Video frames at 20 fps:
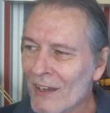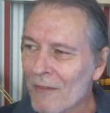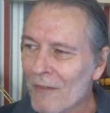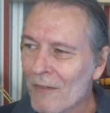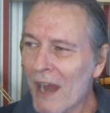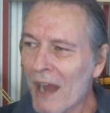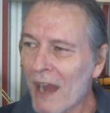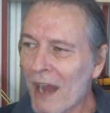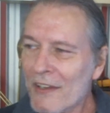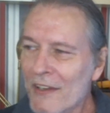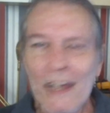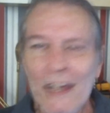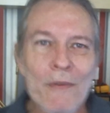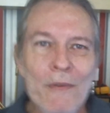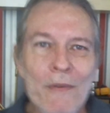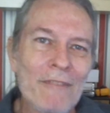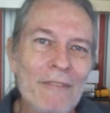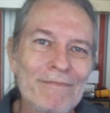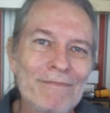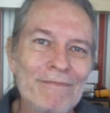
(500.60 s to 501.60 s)
But
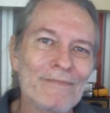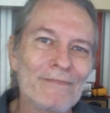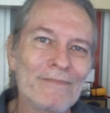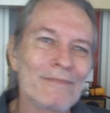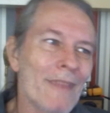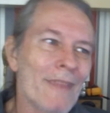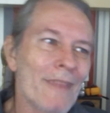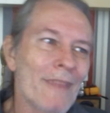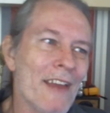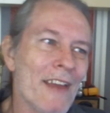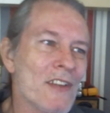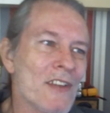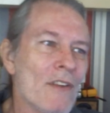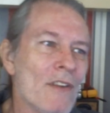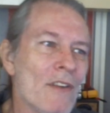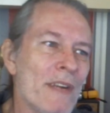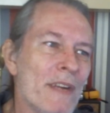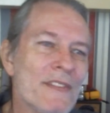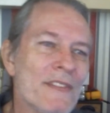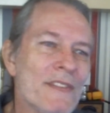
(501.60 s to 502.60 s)
anyway, as
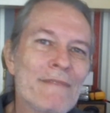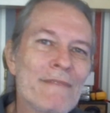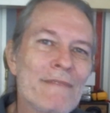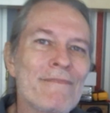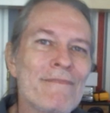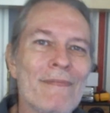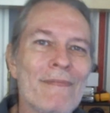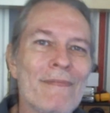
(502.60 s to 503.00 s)
always,